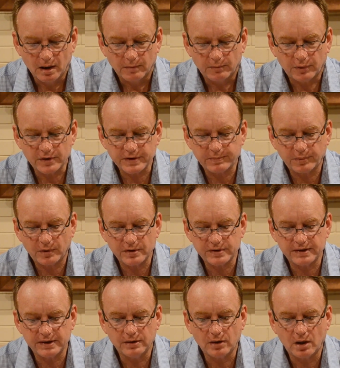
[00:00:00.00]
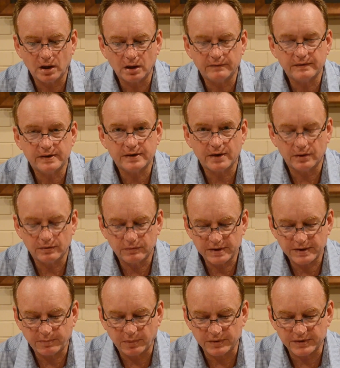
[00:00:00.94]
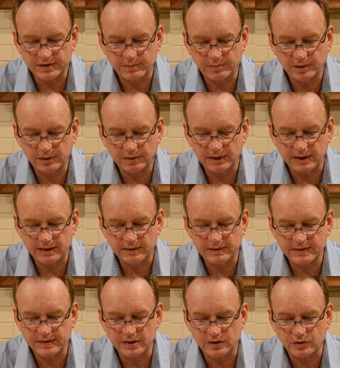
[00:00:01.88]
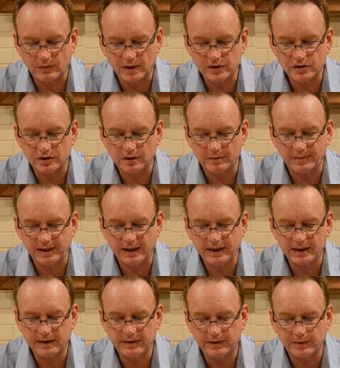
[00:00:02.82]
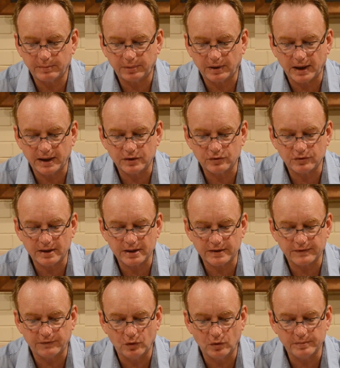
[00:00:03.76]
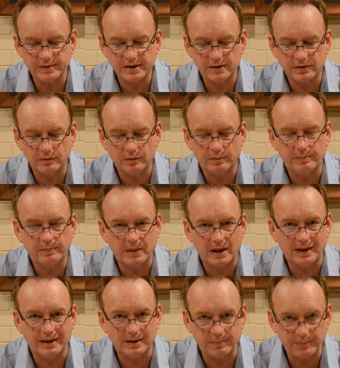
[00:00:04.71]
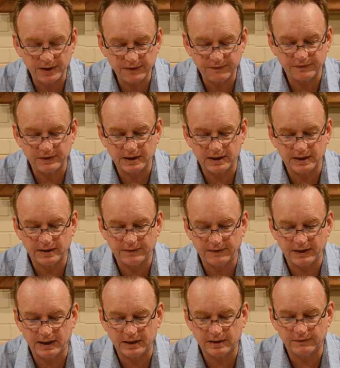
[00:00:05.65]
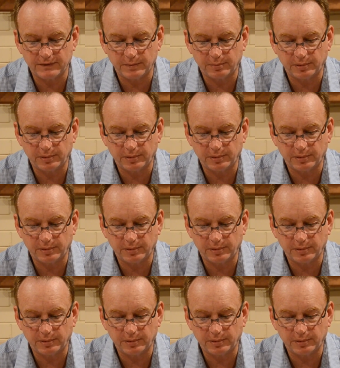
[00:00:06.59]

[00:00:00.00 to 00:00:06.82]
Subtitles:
"Prospero's denial of his own responsibility in the situation at the beginning of the play transforms into an epiphany at the end of the